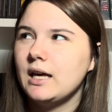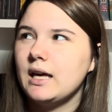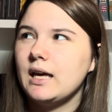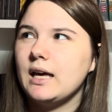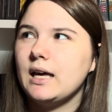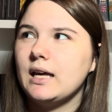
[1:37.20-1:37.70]

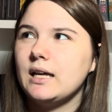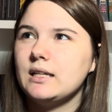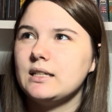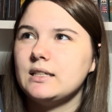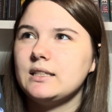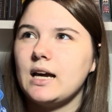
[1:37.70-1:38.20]

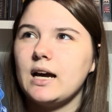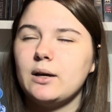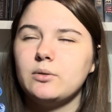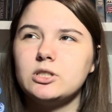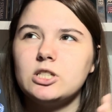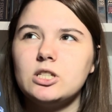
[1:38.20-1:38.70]
And yeah, it
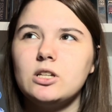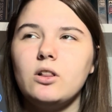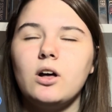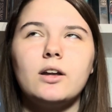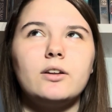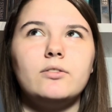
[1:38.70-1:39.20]
was just a
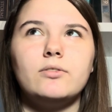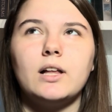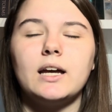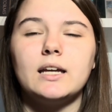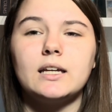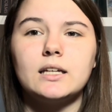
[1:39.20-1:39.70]
lot of
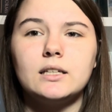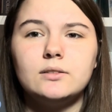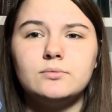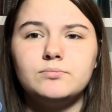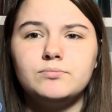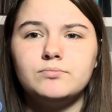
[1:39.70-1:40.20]
like,
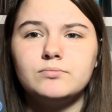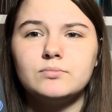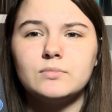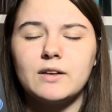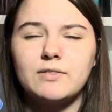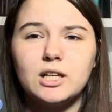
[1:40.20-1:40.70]

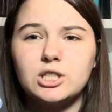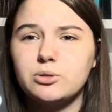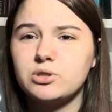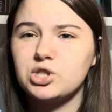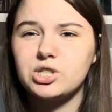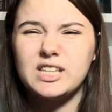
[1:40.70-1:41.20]
I felt like she
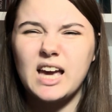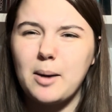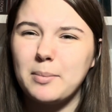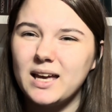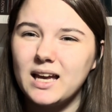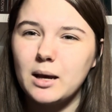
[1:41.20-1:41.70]
was just
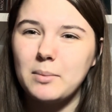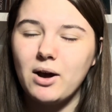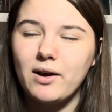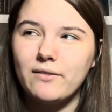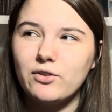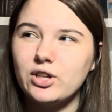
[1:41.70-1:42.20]
yapping
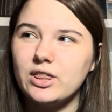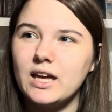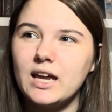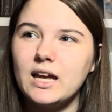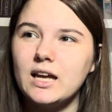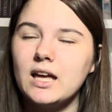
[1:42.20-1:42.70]
about
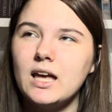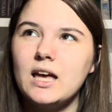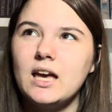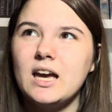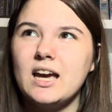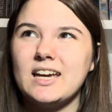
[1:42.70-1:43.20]
everything,
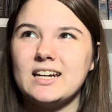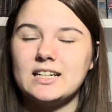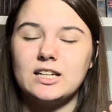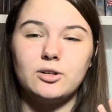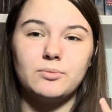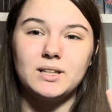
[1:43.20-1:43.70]
and I
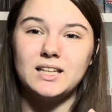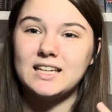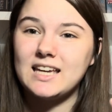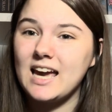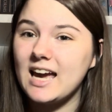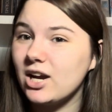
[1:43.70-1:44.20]
didn't really
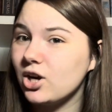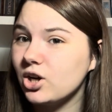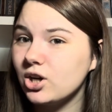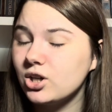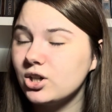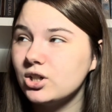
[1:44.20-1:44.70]

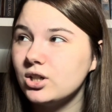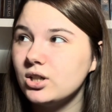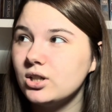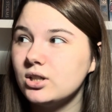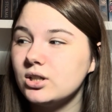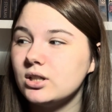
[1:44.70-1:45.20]
care
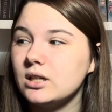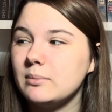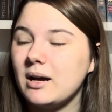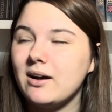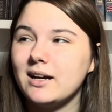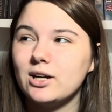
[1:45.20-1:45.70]

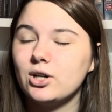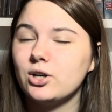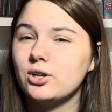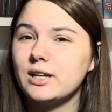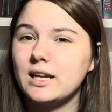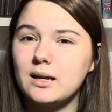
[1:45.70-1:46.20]
about her
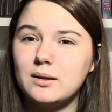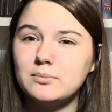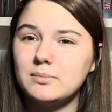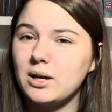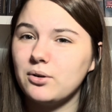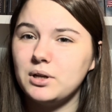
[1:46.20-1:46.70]
getting
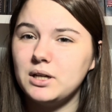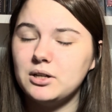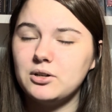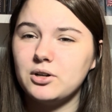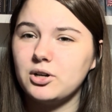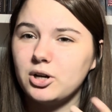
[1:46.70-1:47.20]
married
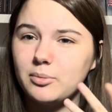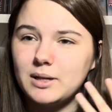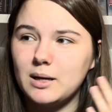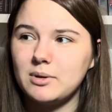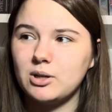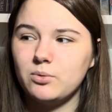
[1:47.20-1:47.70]
or her
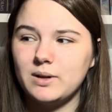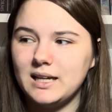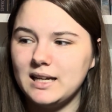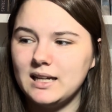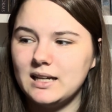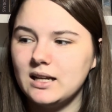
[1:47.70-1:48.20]
becoming
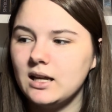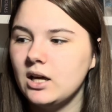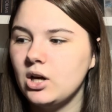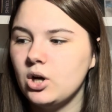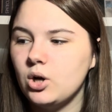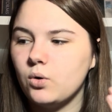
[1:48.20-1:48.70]
queen
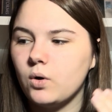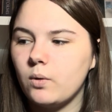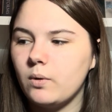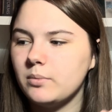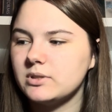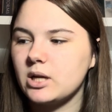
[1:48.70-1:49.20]
or
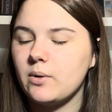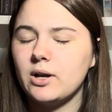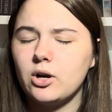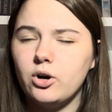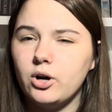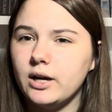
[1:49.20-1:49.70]
what was going
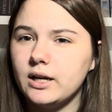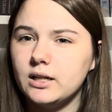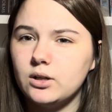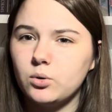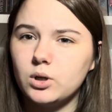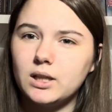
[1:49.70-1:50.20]
on,
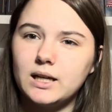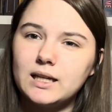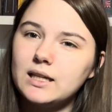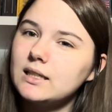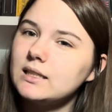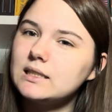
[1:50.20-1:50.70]
or
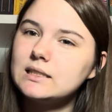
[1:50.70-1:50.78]
like,